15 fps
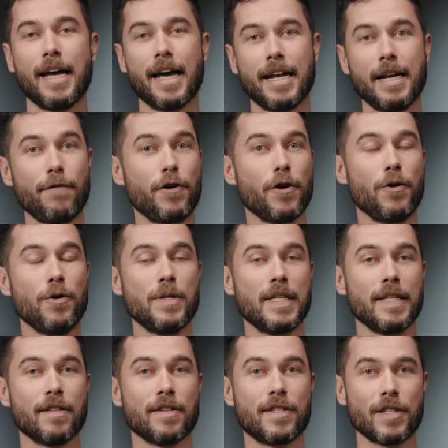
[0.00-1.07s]
And if you're
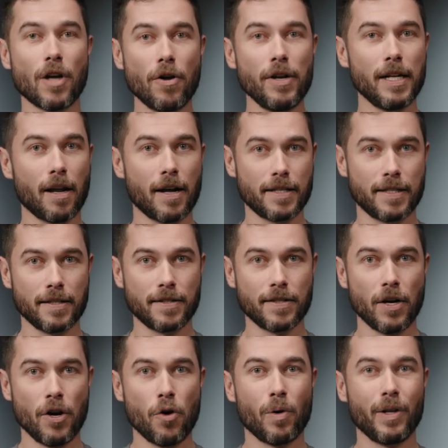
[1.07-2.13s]
using the Sony license,
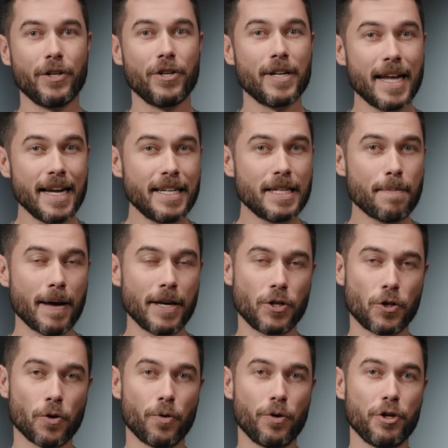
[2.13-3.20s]
well, you need to make
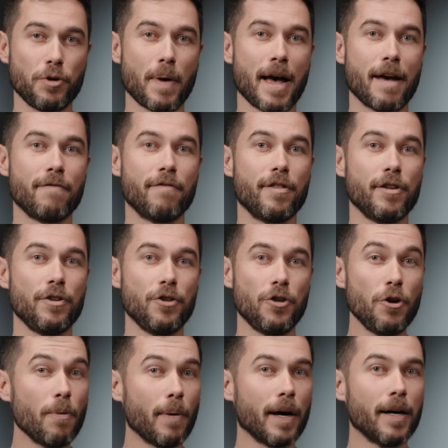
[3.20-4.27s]
sure you have the
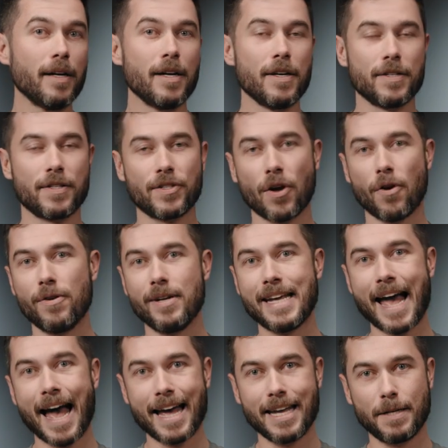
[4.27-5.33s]
newer
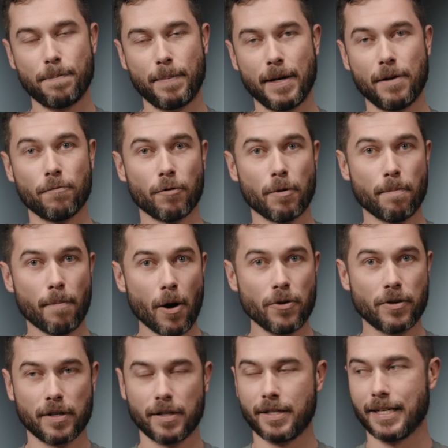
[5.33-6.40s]
Sony 8-pin
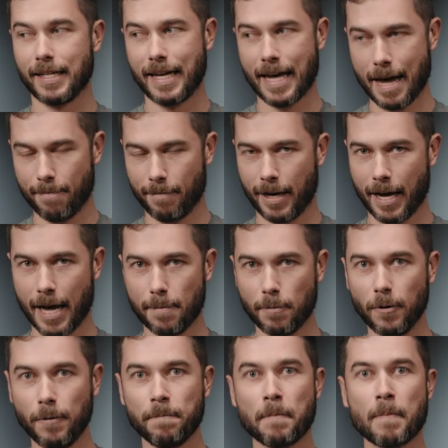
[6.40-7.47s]
remote to cam
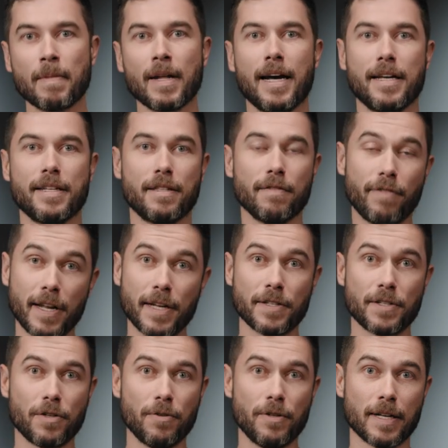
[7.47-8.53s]
cable, as the
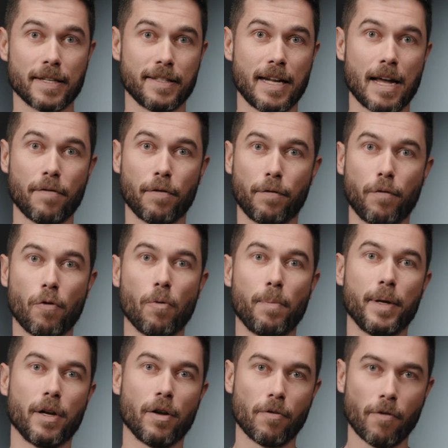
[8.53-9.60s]
Venice 2 doesn't have a
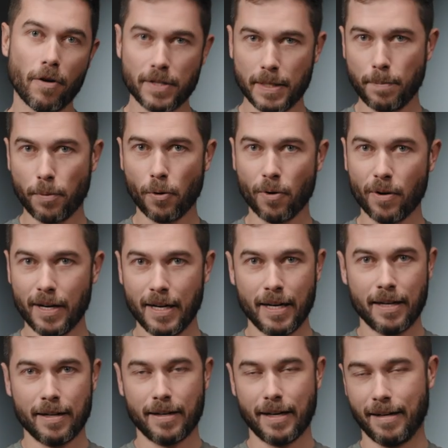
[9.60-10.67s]
4-pin Hirose port,
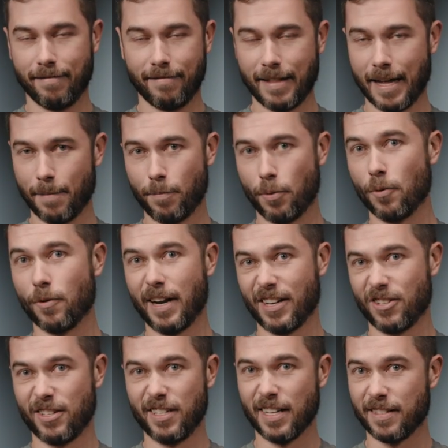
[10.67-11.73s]
and that port
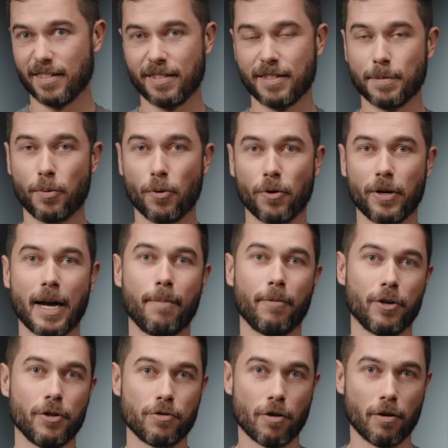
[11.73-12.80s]
actually doesn't support camera
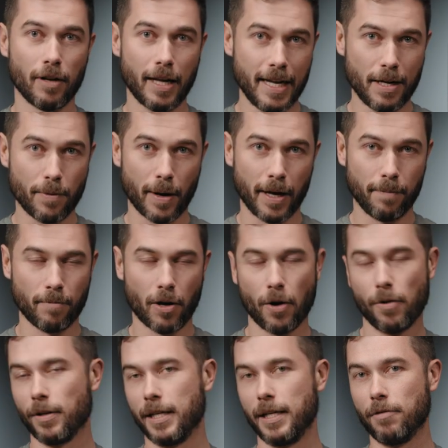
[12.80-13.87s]
control anyway,
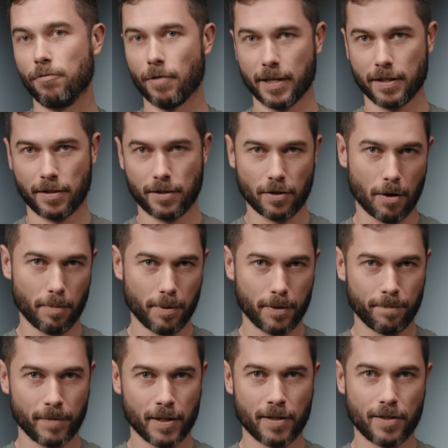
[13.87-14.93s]
only run stop.
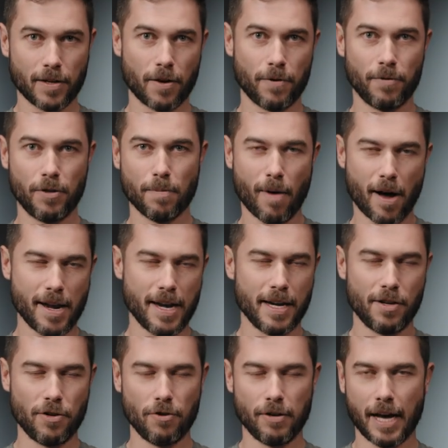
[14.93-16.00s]
So you might
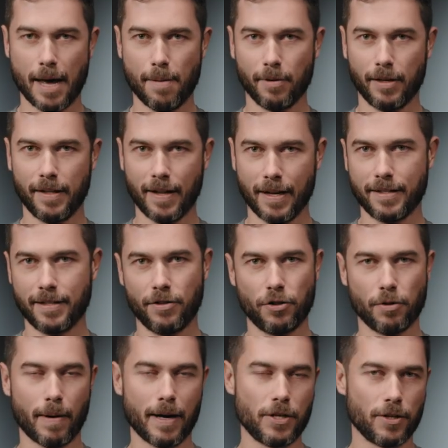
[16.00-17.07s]
need a new cable in that
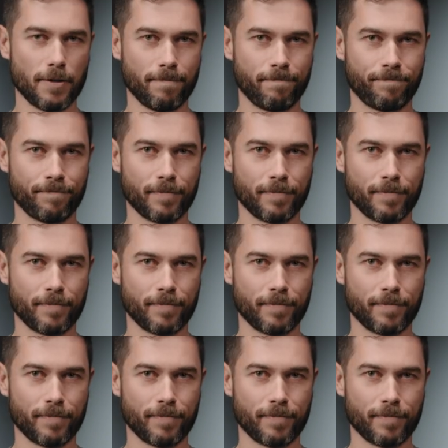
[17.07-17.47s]
situation.